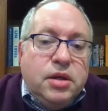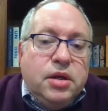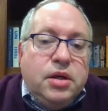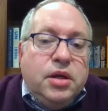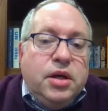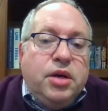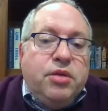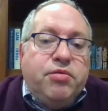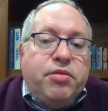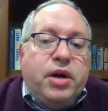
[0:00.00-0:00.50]

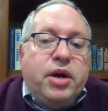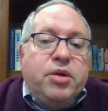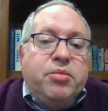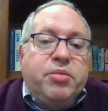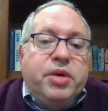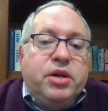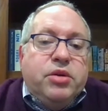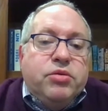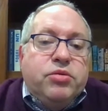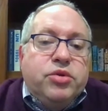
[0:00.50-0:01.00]

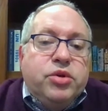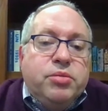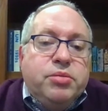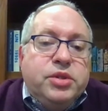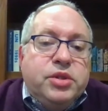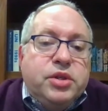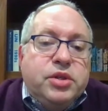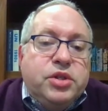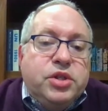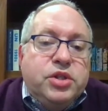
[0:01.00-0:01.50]
Environmental groups
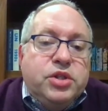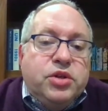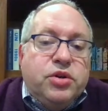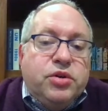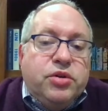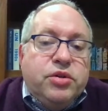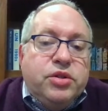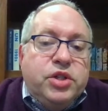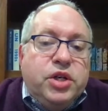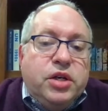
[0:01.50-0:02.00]
such as
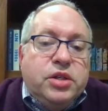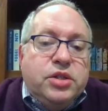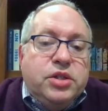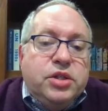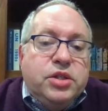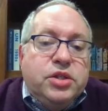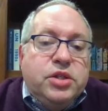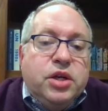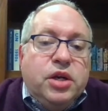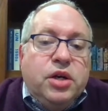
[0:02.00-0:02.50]
Earth
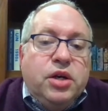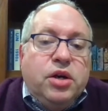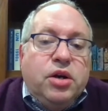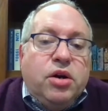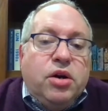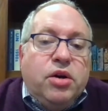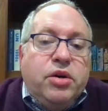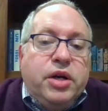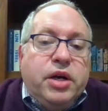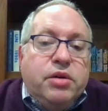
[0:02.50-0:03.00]
Justice
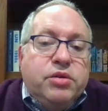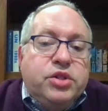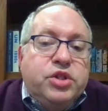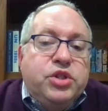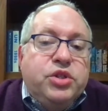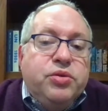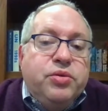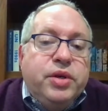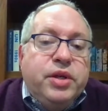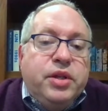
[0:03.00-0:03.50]
are now
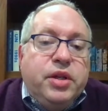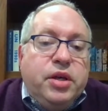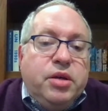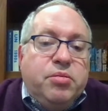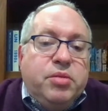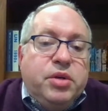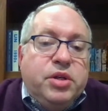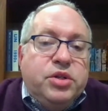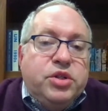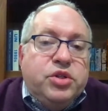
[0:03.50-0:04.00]
suing the
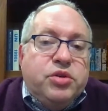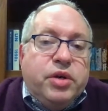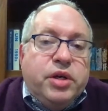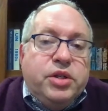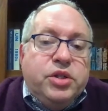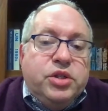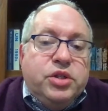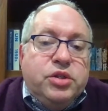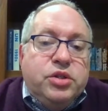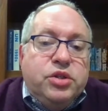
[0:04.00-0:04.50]

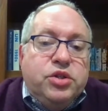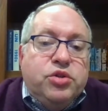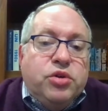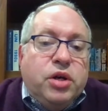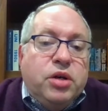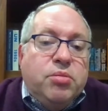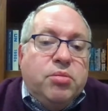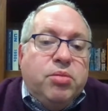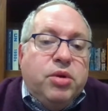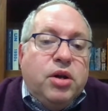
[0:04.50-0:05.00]
administration to try
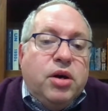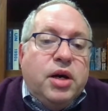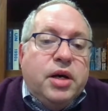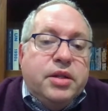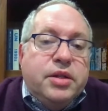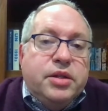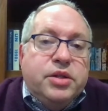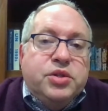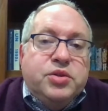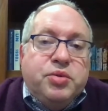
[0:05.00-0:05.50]
to block
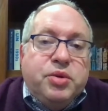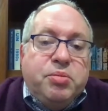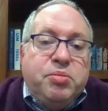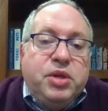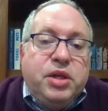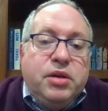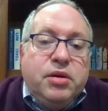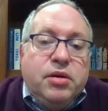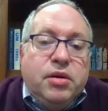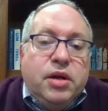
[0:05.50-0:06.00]
this
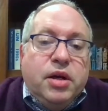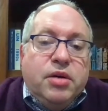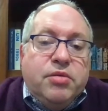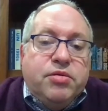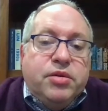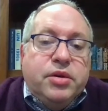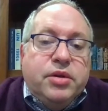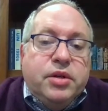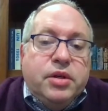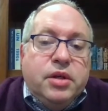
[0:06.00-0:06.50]
repeal
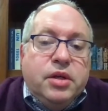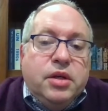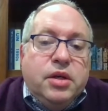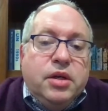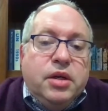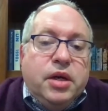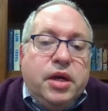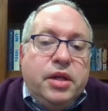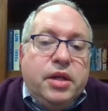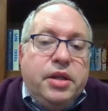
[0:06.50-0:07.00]
effort,
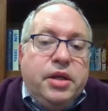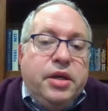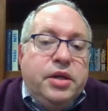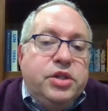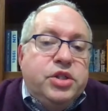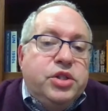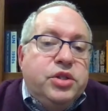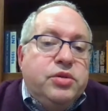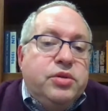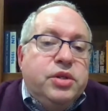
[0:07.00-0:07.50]
and the
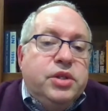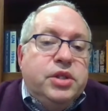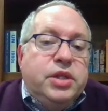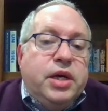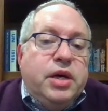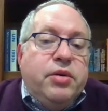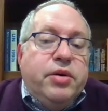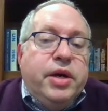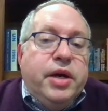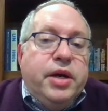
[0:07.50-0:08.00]
issue is
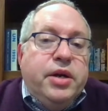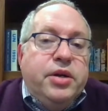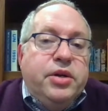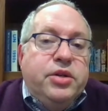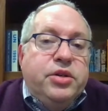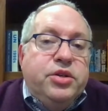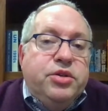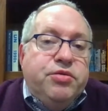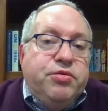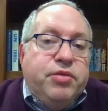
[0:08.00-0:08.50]
now
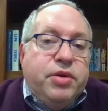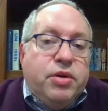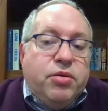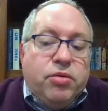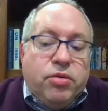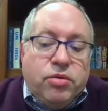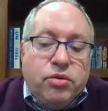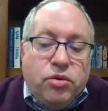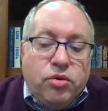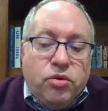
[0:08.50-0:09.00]
headed to federal
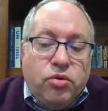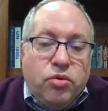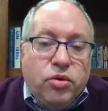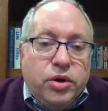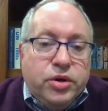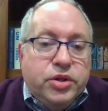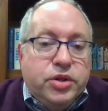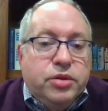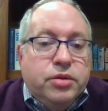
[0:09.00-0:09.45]
court.